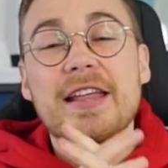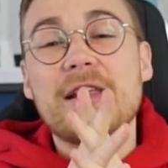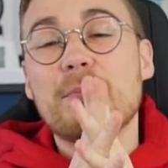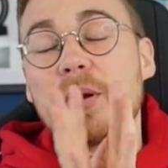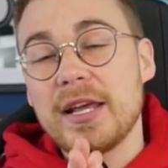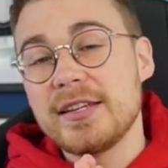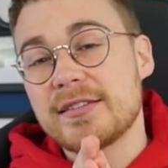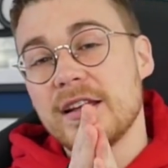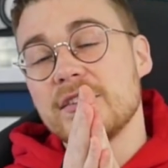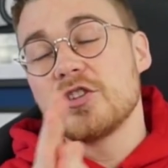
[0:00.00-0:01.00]
then please
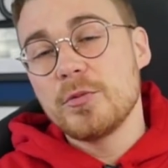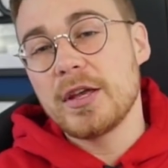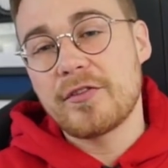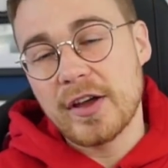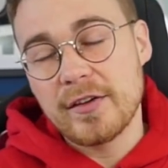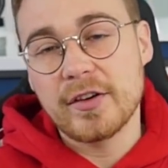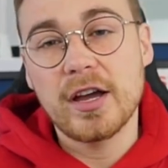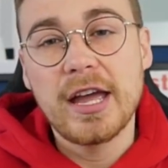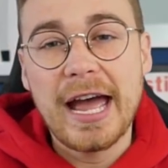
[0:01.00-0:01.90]
do me a favor